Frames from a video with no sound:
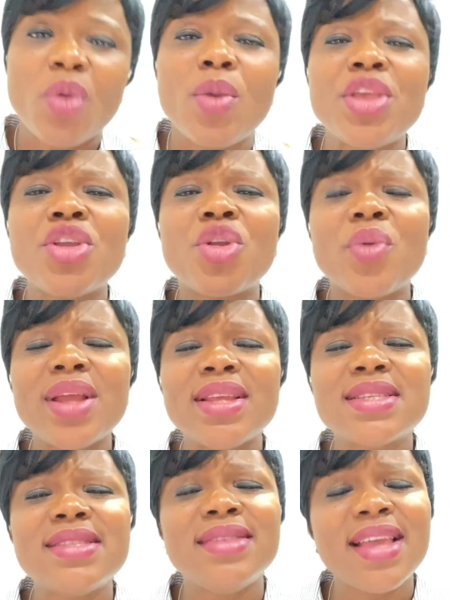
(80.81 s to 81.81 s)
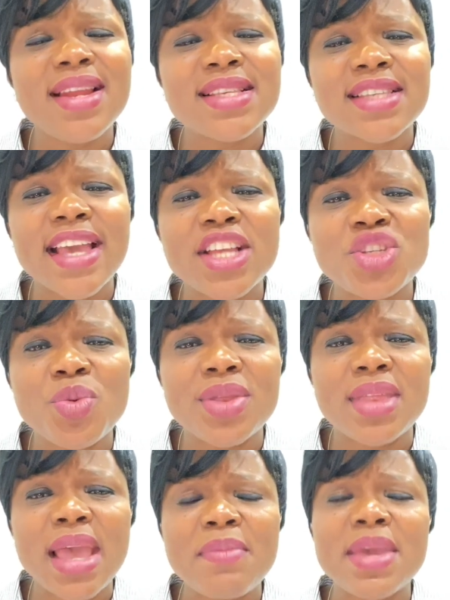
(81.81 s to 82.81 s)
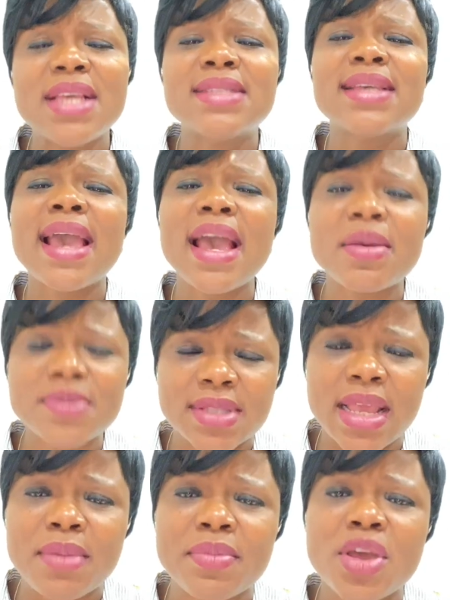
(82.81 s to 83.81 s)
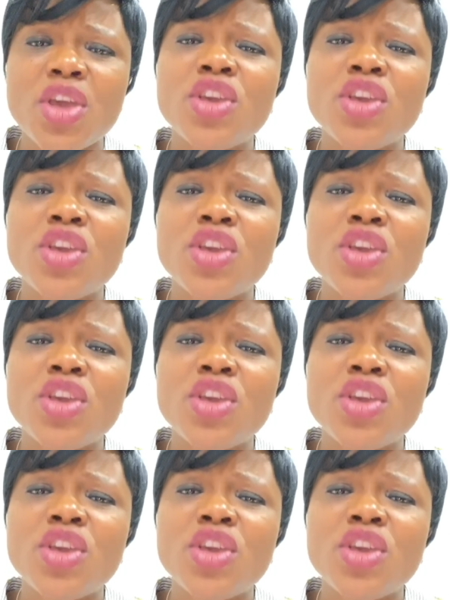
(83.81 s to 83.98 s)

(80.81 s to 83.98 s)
When you create this daily schedule with them, it helps them